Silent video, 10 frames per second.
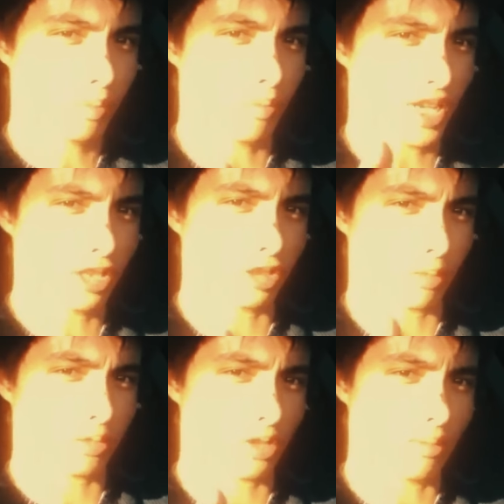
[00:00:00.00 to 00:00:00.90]
A
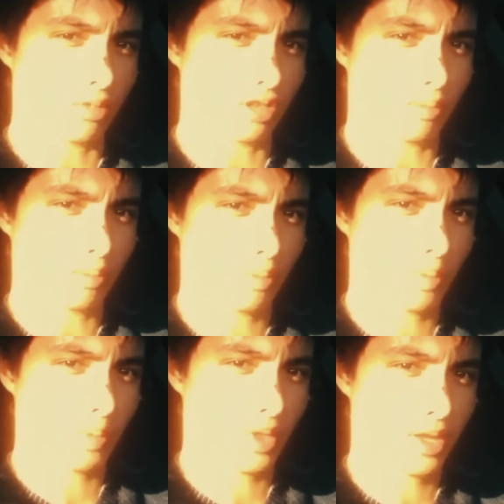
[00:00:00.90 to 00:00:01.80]
major problem.
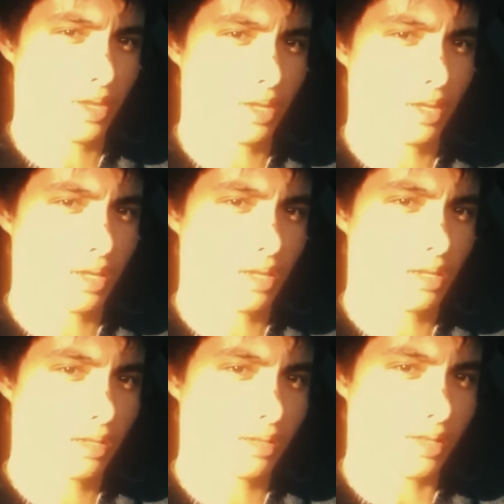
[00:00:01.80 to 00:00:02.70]

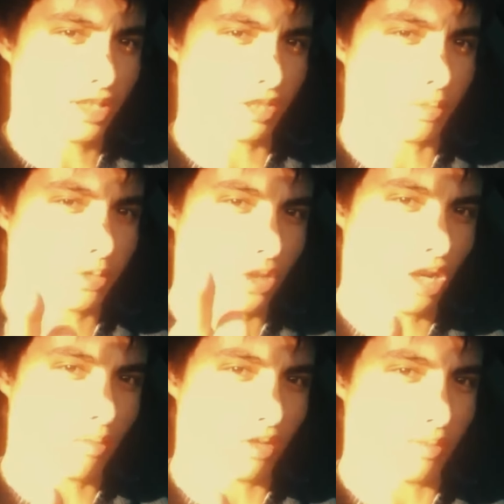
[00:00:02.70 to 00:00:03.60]
That's a
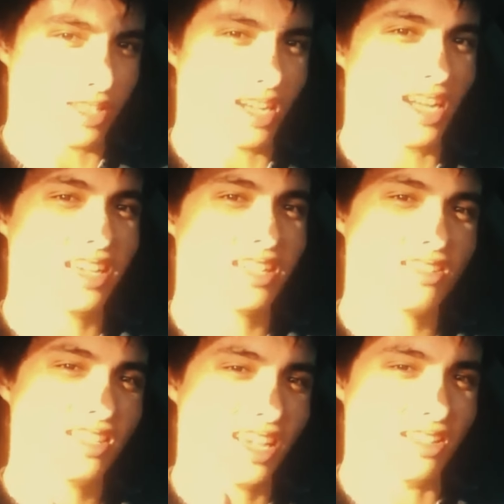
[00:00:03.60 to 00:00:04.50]
problem that I
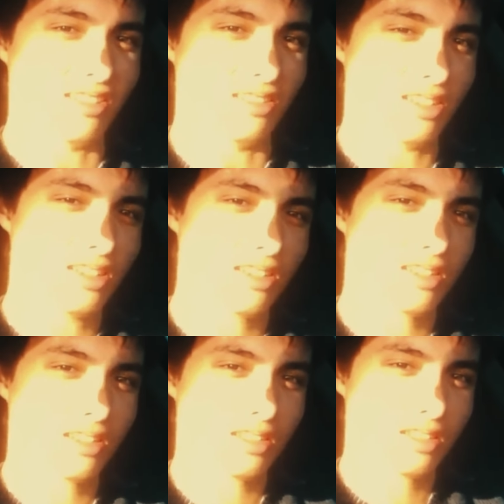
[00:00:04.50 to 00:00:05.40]
intend
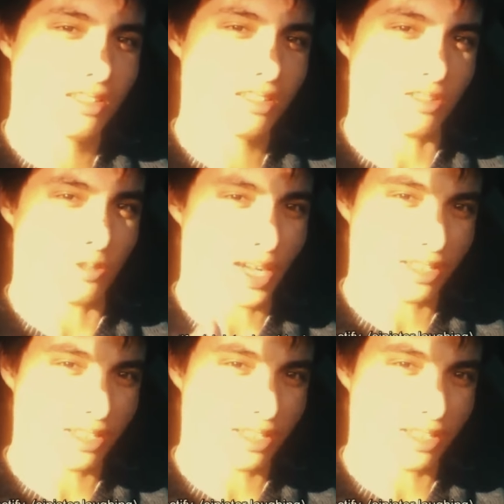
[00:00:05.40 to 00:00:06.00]
to